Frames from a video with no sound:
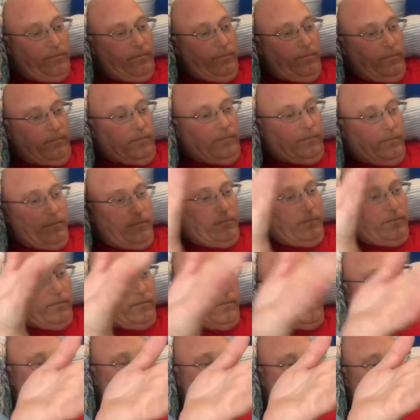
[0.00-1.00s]

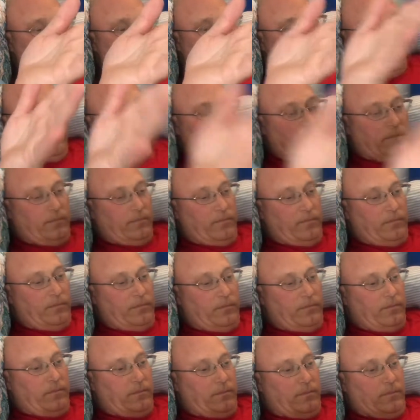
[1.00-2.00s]

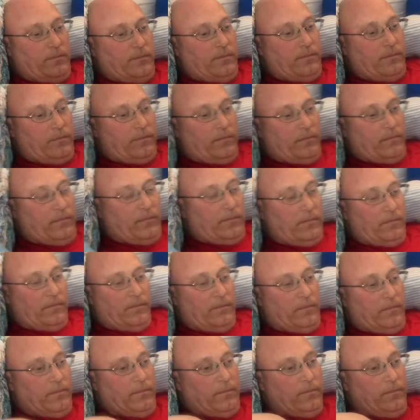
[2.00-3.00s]

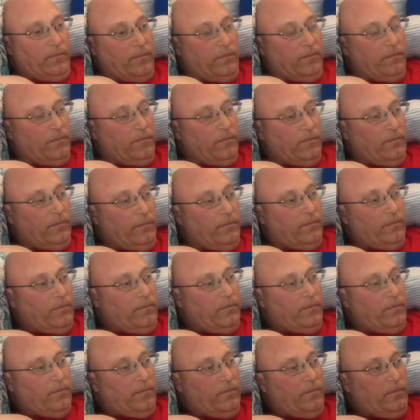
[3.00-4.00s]

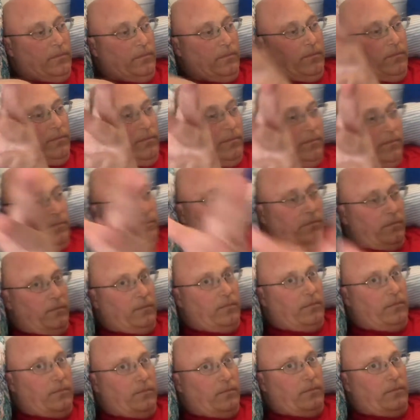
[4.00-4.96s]
This person isn't speaking.